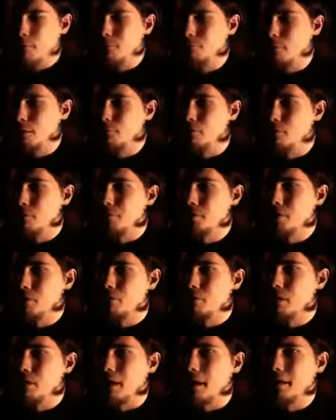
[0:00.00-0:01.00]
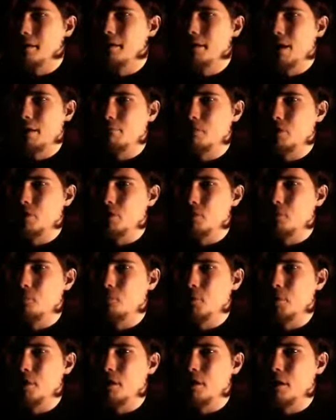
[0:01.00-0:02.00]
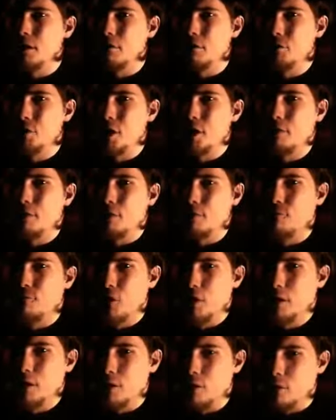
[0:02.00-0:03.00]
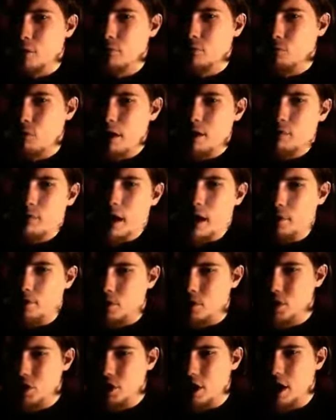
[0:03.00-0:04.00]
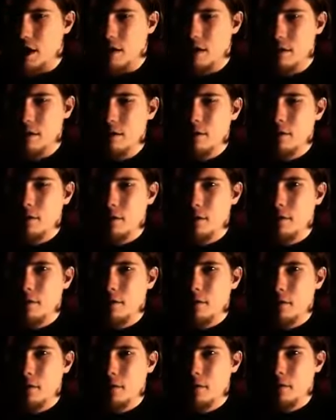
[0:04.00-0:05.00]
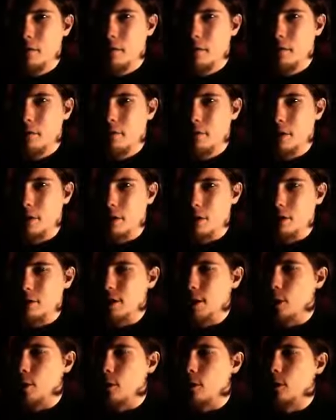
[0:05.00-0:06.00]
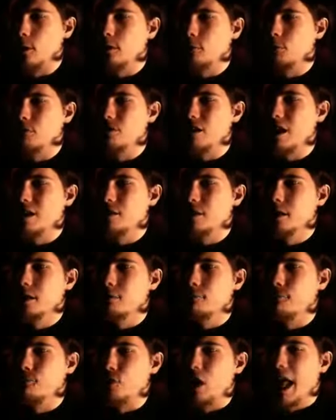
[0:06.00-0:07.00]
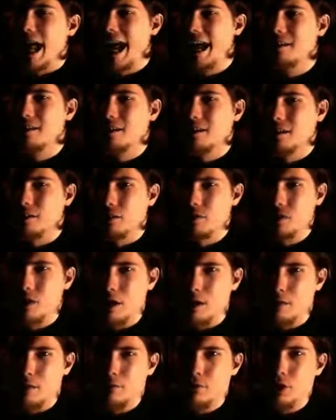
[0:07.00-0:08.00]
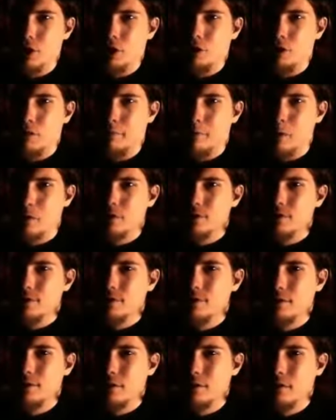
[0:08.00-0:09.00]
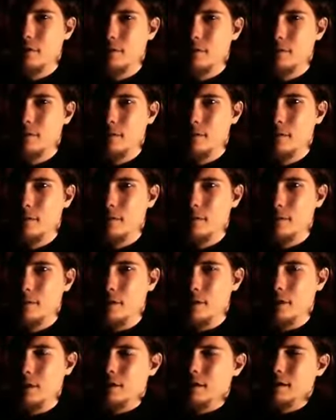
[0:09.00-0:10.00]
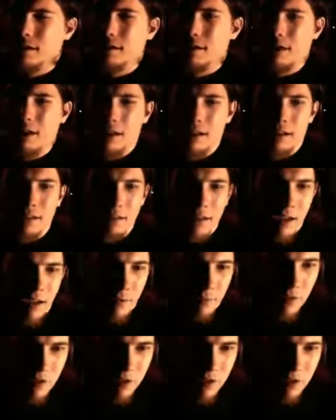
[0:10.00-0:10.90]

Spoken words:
when people were so goddamn stupid they didn't think the fucking Earth went around the sun? They thought the Earth was actually flat in the center of the universe? You goddamn